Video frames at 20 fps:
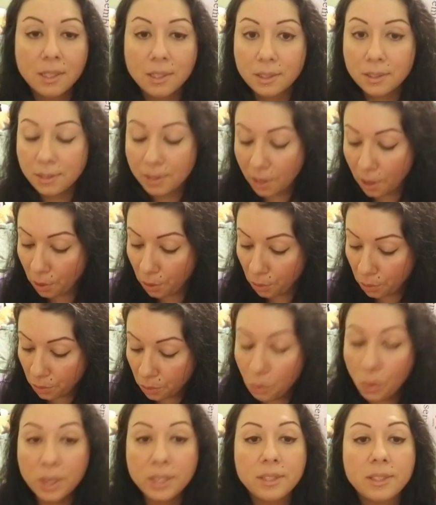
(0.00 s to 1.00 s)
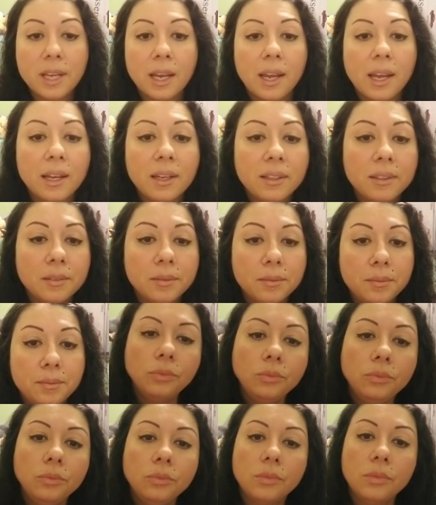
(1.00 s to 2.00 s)
So, one second.
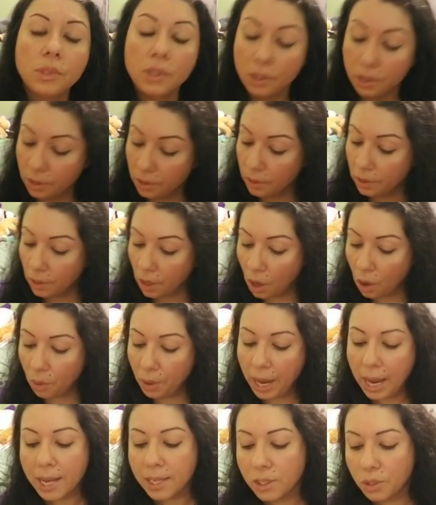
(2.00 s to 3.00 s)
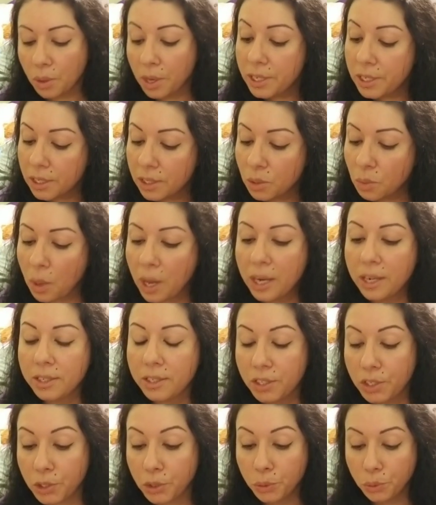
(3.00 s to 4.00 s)
Okay, so I just wanted
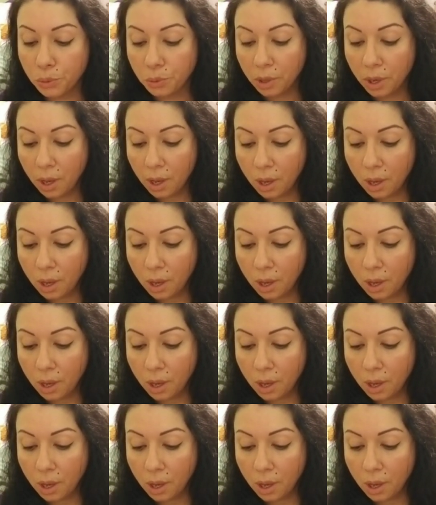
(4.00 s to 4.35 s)
to